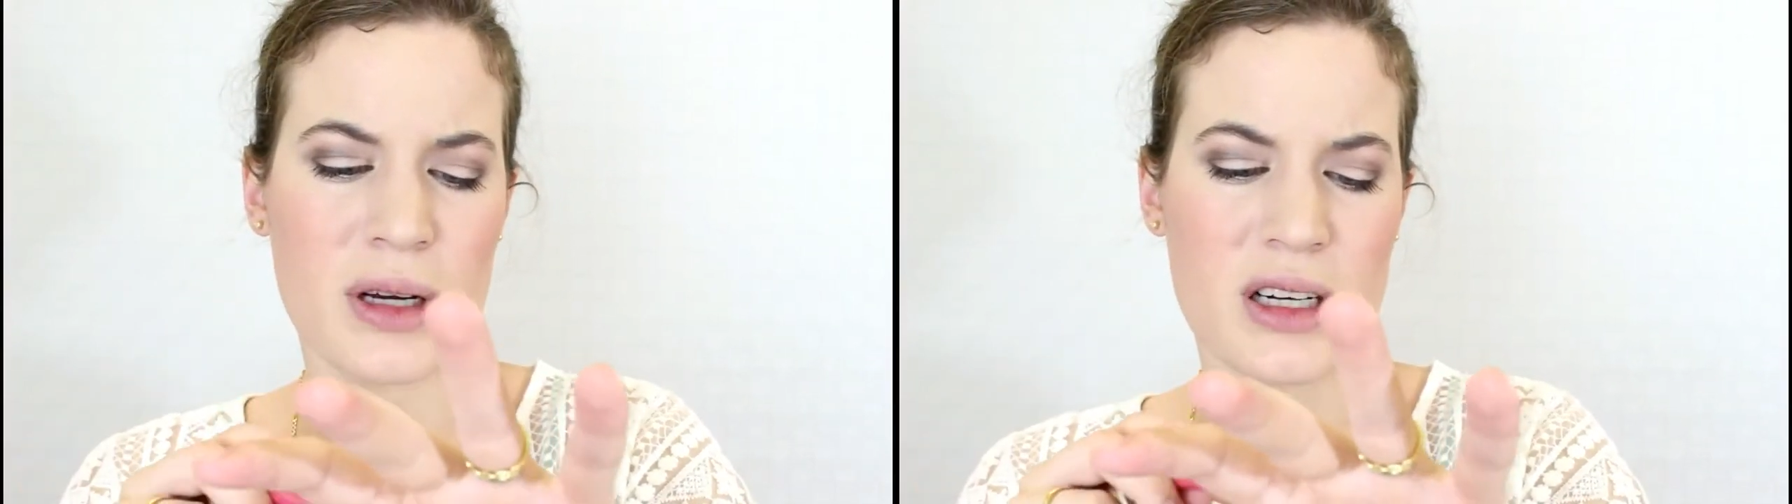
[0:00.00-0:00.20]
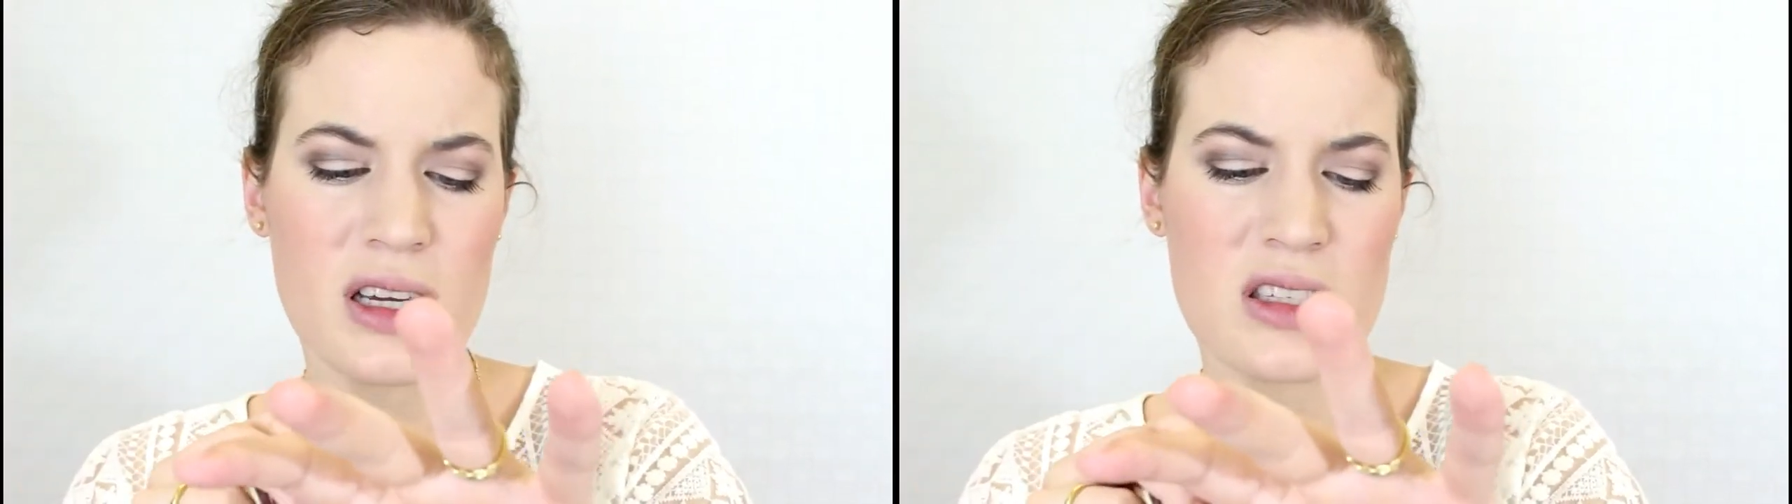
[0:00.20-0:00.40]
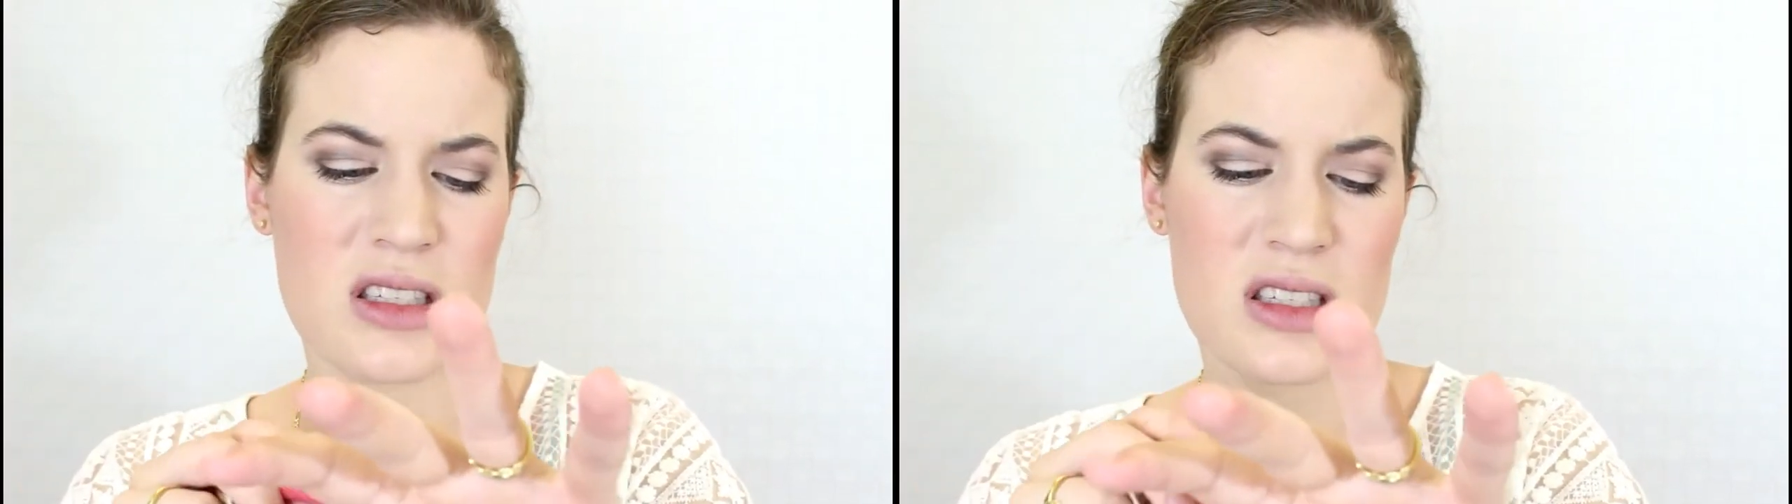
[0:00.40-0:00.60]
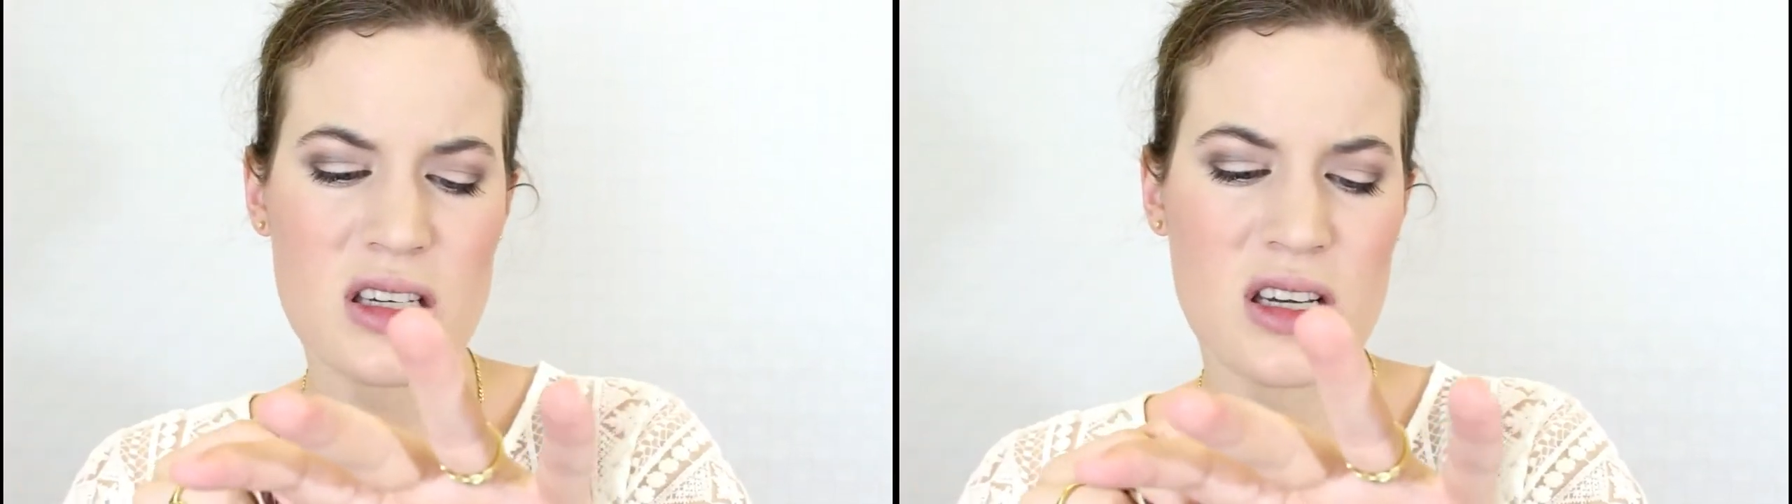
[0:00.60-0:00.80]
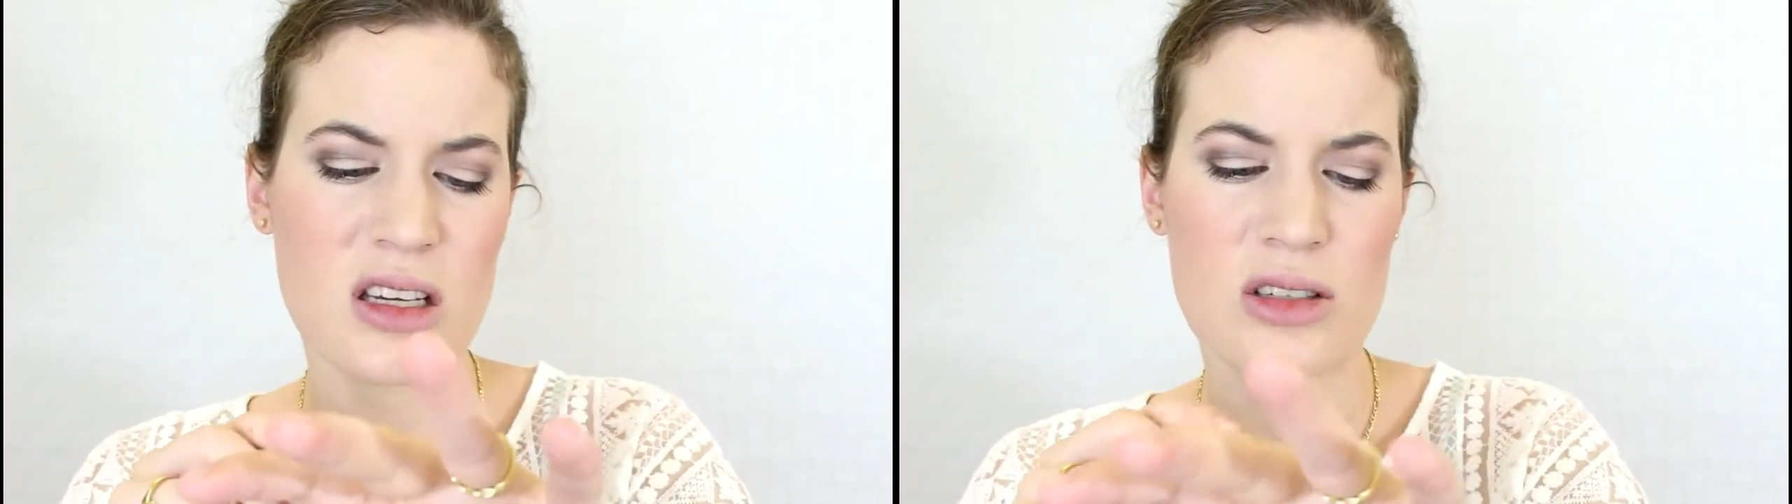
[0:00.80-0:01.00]
but it's
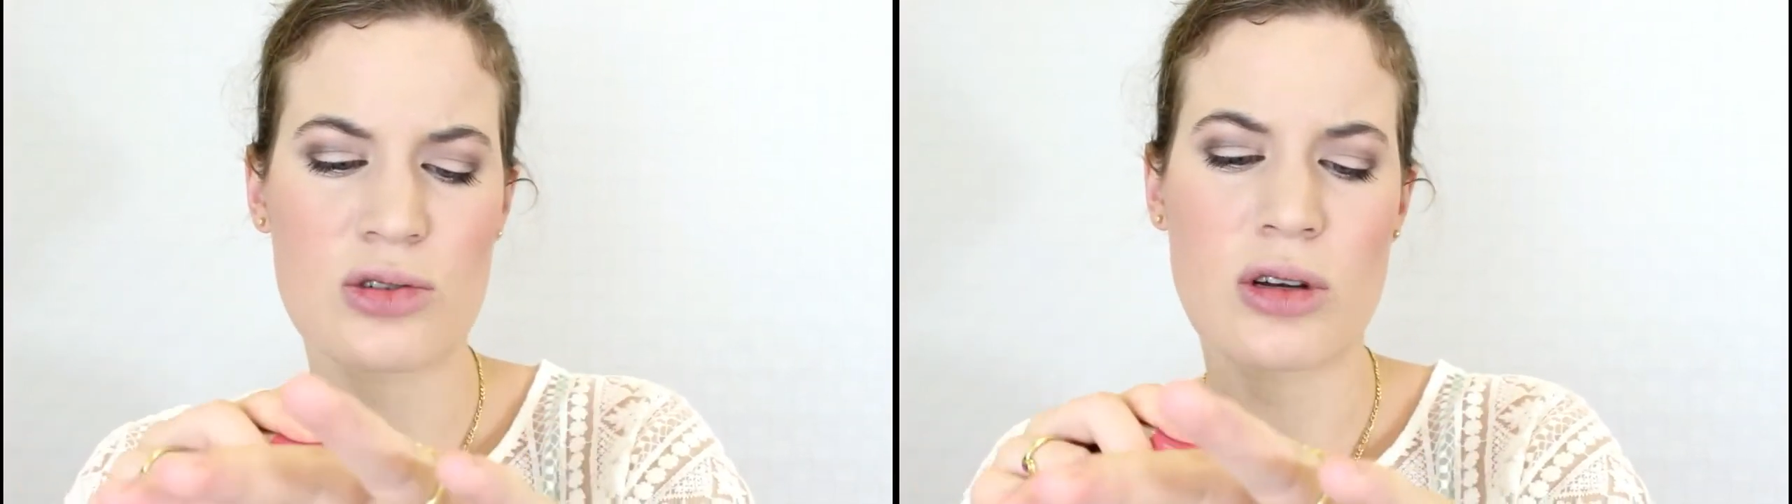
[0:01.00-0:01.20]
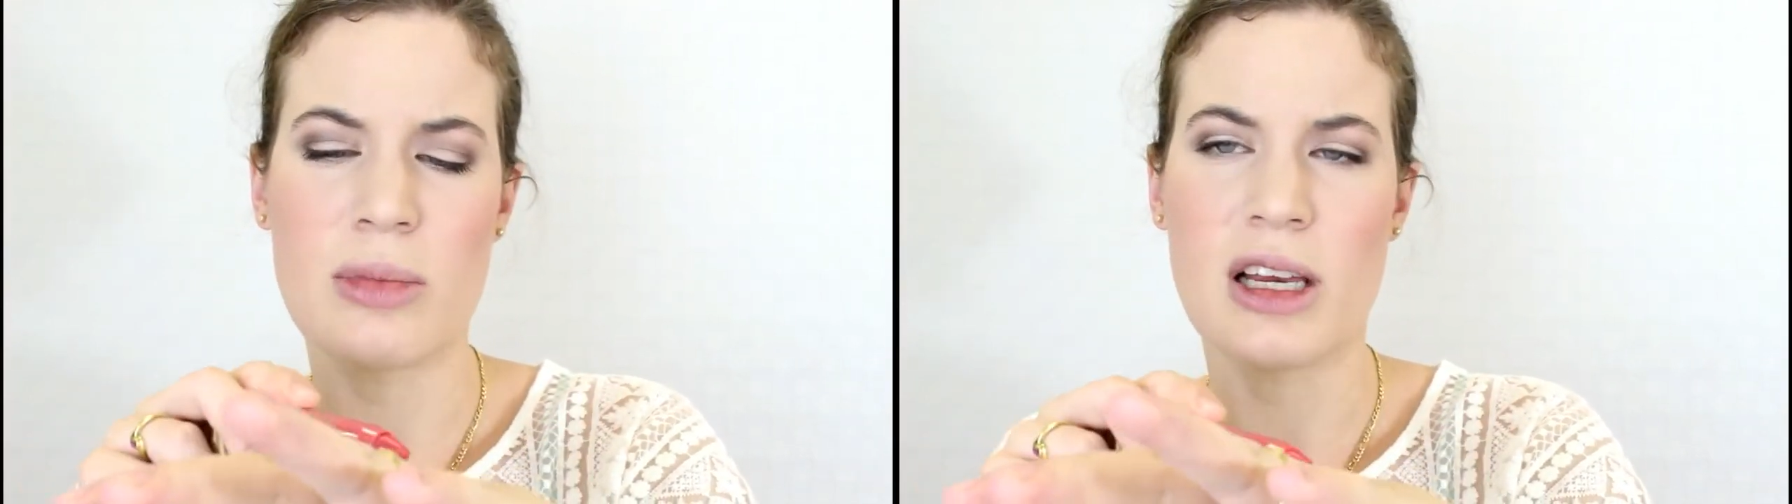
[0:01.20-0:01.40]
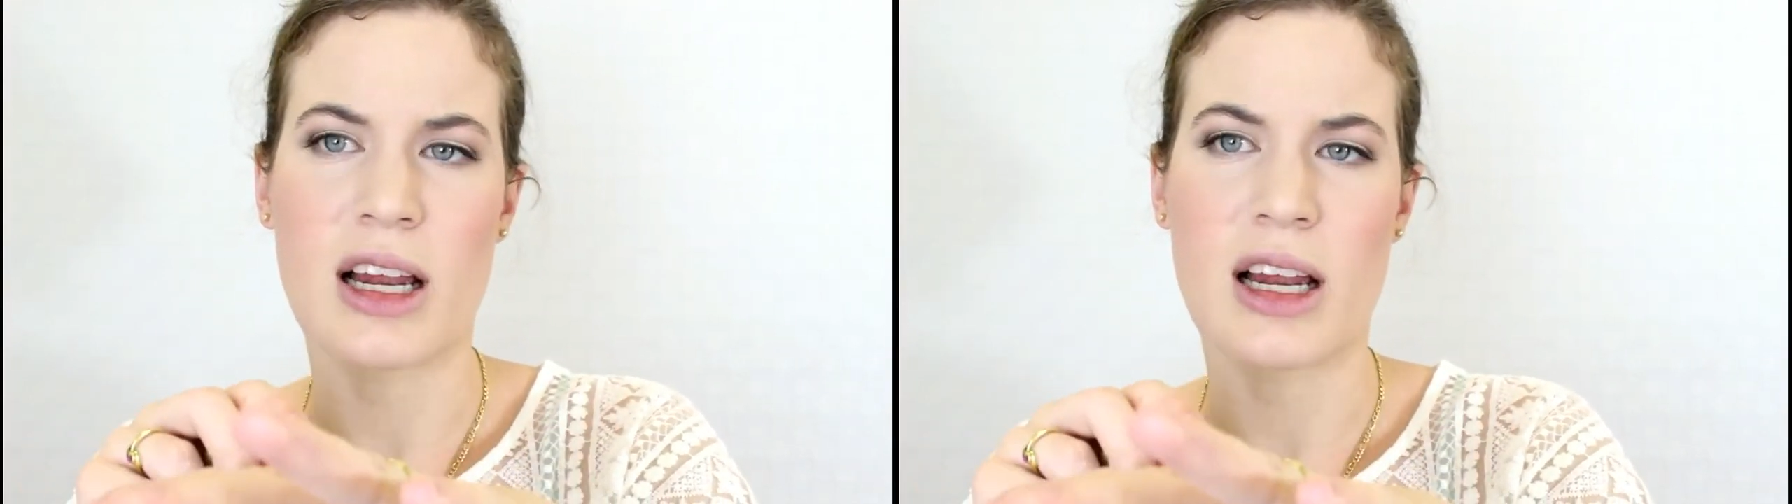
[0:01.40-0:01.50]
extremely